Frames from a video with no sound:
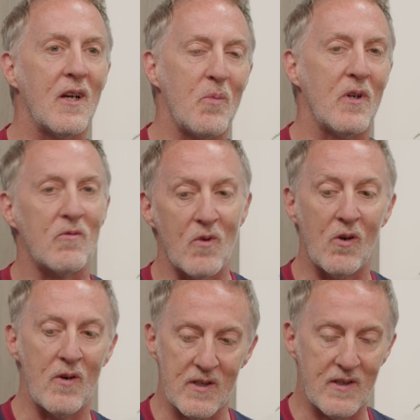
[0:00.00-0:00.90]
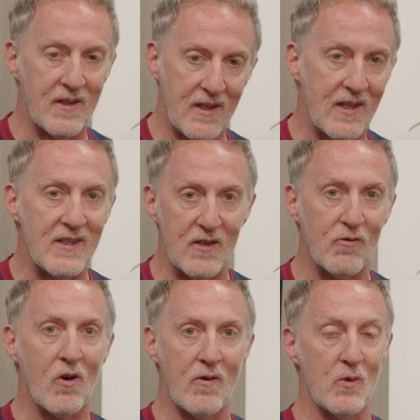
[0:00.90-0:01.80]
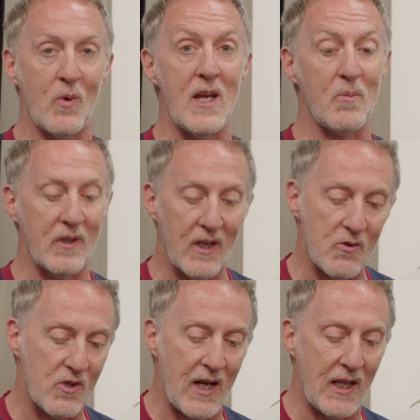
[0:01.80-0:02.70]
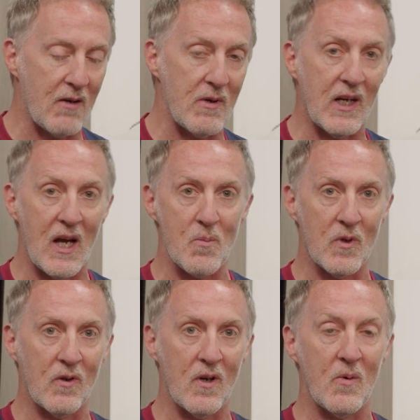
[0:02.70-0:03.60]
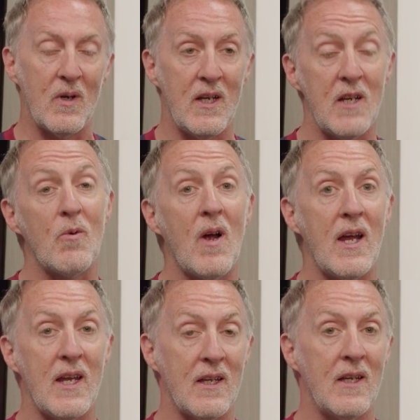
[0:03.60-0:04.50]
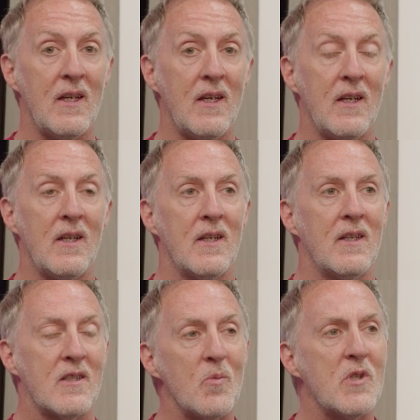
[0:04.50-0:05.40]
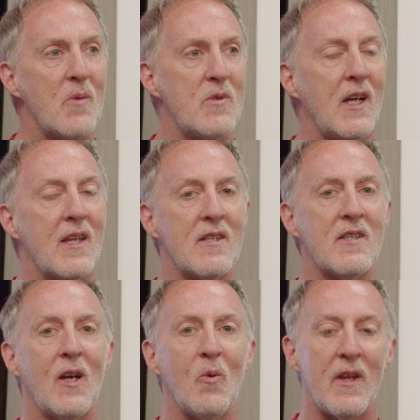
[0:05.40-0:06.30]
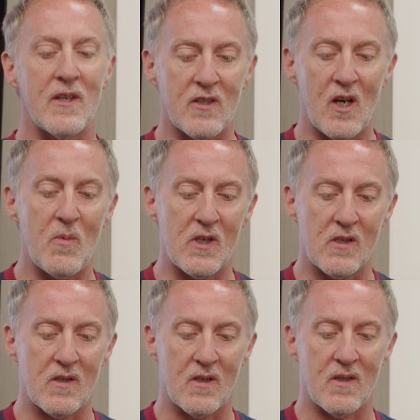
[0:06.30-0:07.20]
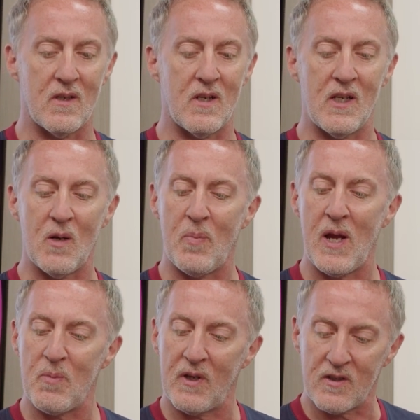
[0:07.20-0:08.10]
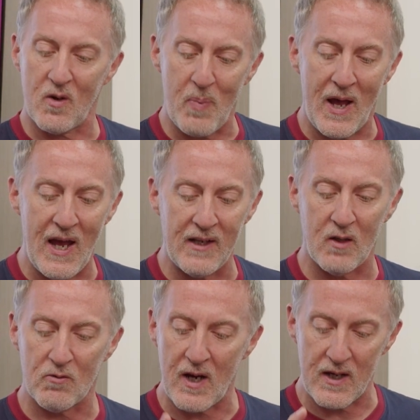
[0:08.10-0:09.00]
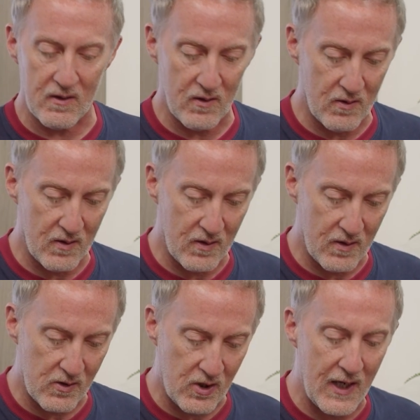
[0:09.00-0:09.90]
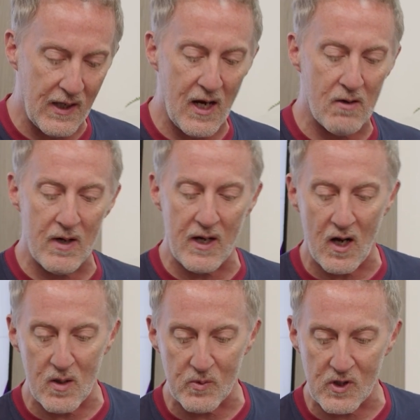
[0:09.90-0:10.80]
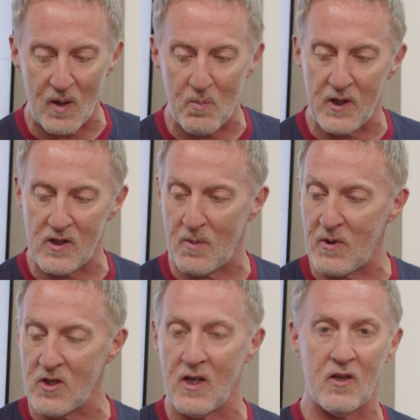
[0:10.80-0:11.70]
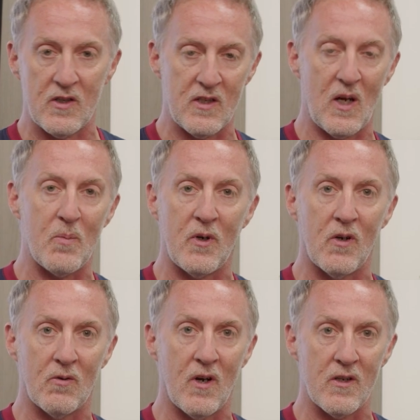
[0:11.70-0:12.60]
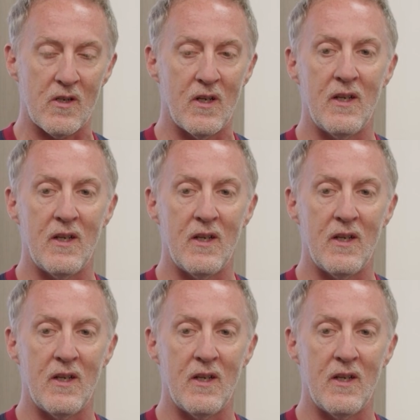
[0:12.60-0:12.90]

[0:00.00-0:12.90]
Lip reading: but this is Rory's week, but no Shane Lowry came through. You're right. Sometimes you get this thing where there's so much, people are sort of paired up, right? Shane Lowry Open Championship this year because it's at Portrush,